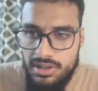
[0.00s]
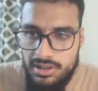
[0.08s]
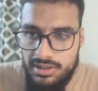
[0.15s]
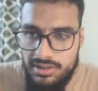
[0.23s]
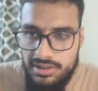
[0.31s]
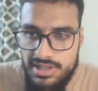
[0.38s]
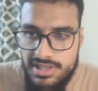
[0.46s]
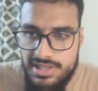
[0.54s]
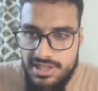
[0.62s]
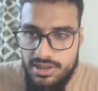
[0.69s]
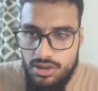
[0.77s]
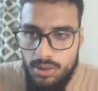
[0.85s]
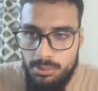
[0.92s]
This
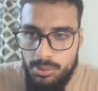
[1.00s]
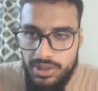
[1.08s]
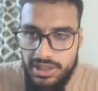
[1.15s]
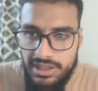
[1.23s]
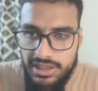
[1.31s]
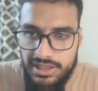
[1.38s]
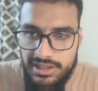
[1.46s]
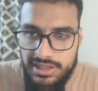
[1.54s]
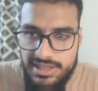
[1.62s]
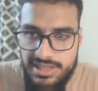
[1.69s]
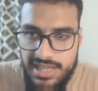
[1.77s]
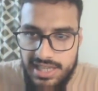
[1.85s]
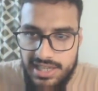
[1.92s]
t component in
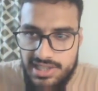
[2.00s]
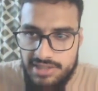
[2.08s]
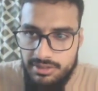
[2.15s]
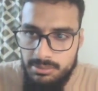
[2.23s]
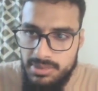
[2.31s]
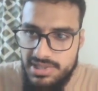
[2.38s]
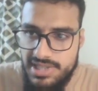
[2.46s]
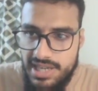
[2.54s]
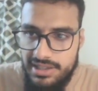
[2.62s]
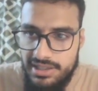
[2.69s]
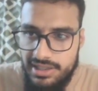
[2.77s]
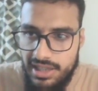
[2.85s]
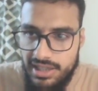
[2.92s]
this direction will be
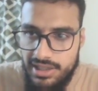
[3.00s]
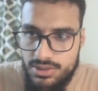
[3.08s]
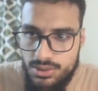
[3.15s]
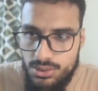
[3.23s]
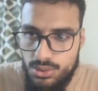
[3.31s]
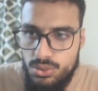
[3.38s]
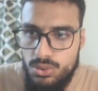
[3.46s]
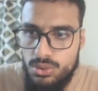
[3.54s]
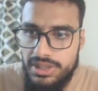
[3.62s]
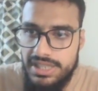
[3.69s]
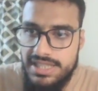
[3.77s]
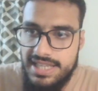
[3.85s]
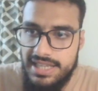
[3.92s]
sin theta again. So
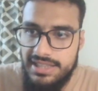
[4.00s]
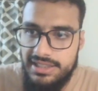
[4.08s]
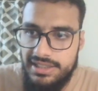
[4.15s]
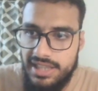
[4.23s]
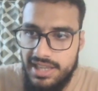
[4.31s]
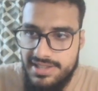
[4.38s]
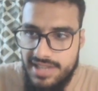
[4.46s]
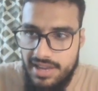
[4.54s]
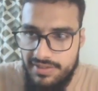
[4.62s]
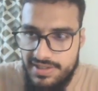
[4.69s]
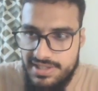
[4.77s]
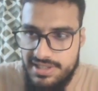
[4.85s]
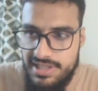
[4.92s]
2t sin theta is
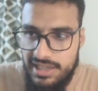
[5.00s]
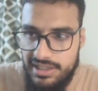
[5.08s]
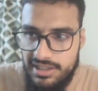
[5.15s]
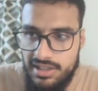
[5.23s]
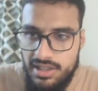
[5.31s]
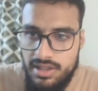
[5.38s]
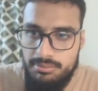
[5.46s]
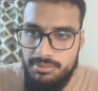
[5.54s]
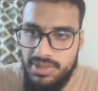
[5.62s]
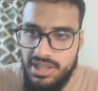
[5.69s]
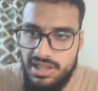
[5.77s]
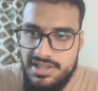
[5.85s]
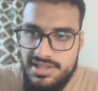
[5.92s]
F, isn't that?
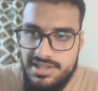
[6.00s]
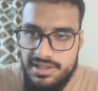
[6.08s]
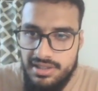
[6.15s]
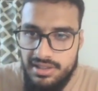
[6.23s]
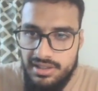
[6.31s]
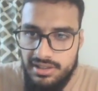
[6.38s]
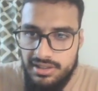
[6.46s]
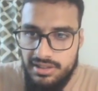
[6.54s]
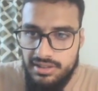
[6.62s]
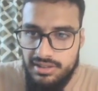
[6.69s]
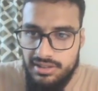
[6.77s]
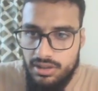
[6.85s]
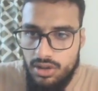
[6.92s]
Because
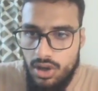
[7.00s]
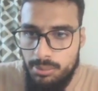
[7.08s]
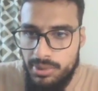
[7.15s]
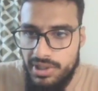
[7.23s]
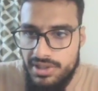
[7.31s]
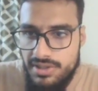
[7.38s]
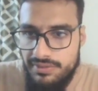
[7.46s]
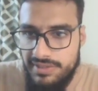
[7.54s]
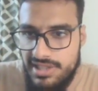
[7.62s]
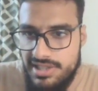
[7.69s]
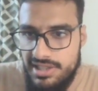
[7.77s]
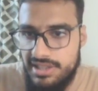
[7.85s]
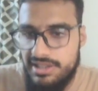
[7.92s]
the components of
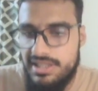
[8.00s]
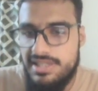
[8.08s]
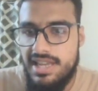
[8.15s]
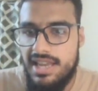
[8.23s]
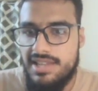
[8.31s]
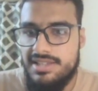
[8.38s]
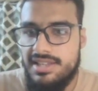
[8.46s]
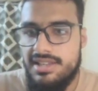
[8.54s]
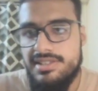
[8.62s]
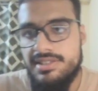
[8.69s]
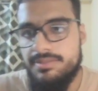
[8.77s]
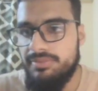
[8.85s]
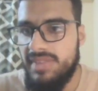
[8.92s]
tension in this
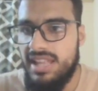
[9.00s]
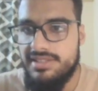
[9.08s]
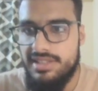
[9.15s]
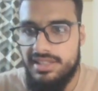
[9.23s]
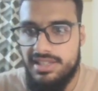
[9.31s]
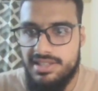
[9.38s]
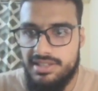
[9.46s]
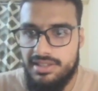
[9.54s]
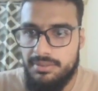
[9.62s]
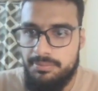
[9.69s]
axis cancel each other.